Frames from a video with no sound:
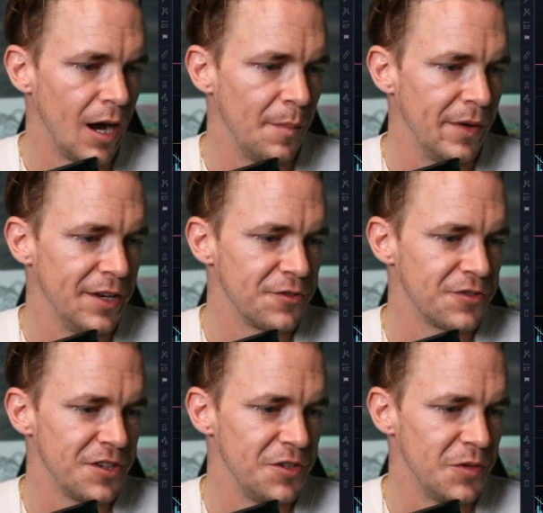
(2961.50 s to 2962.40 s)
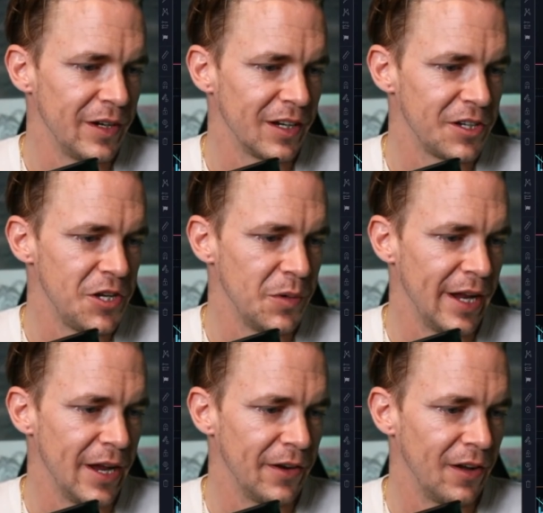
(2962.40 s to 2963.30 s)
Interested in doing a
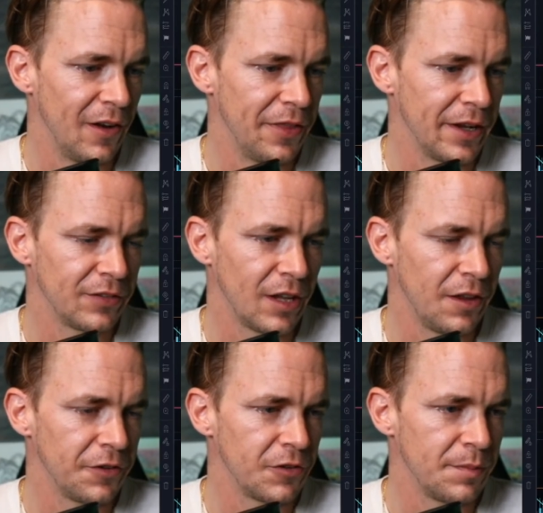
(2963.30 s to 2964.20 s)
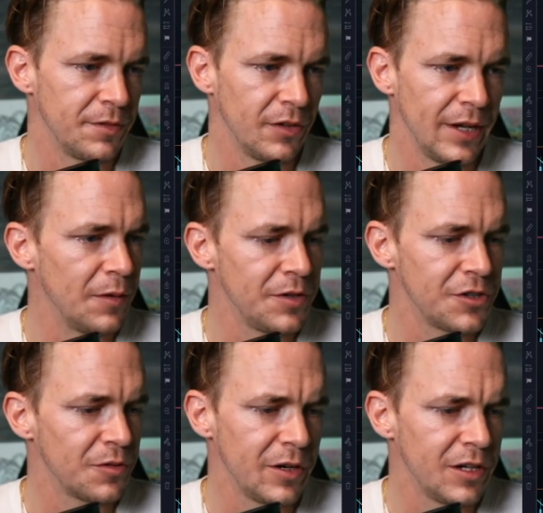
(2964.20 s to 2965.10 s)
Q&A on things other than crypto? Yeah, we
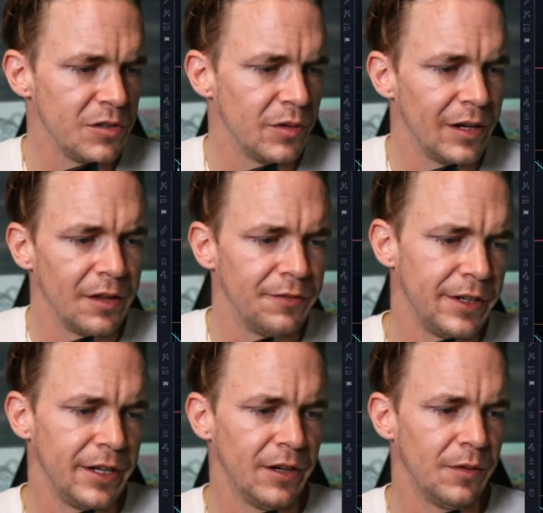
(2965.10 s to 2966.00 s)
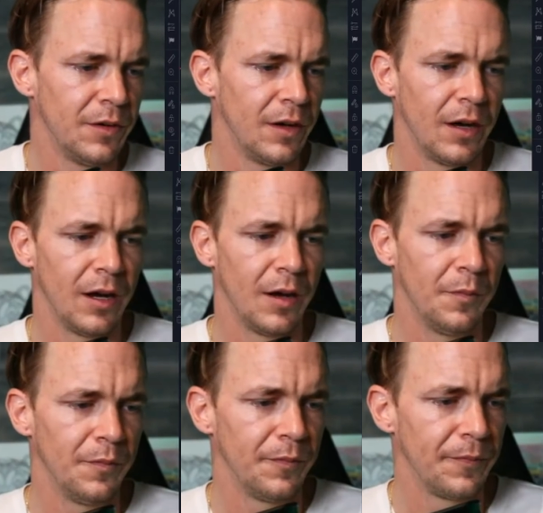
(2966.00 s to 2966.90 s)
could do another video.
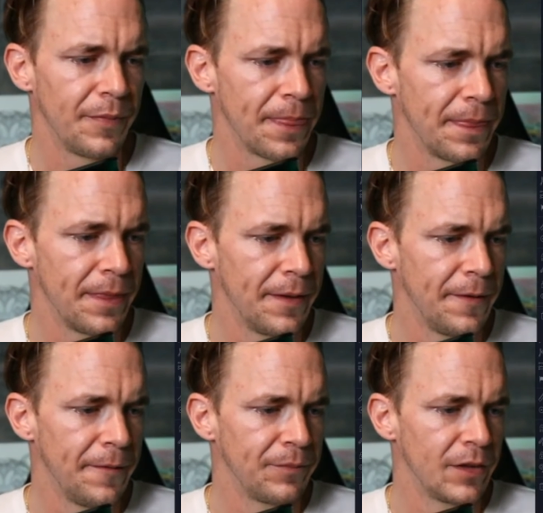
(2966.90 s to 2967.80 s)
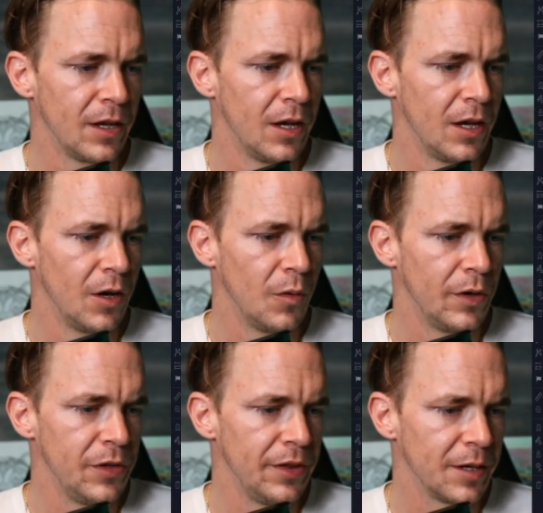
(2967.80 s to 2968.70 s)
What do
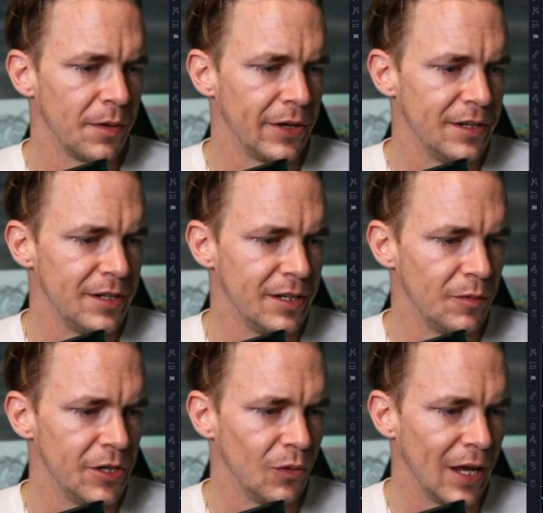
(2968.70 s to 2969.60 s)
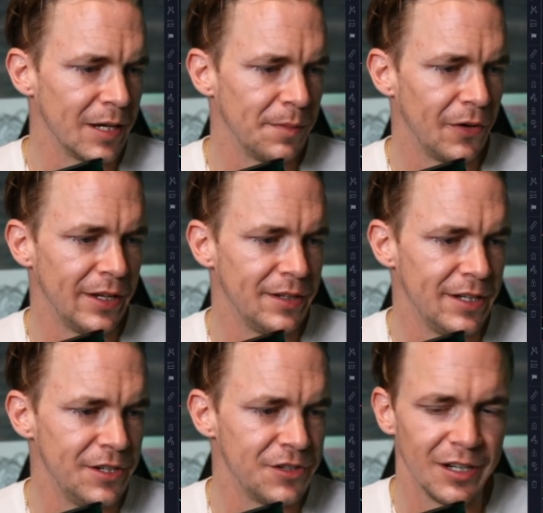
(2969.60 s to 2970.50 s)
you think about what do you like about
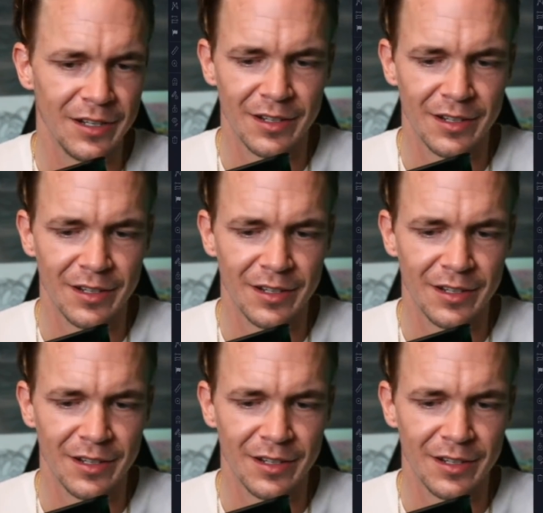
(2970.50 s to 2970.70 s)
Indonesia?